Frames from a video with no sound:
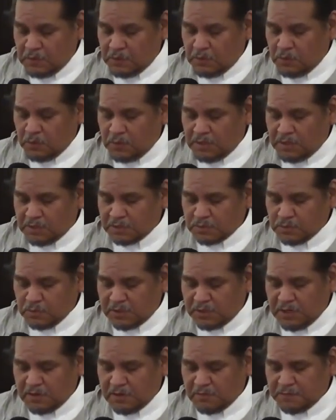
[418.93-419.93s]
Who else
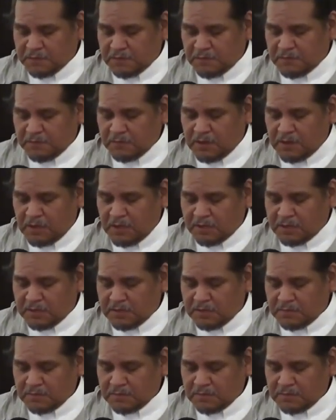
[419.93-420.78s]
will care for the flock?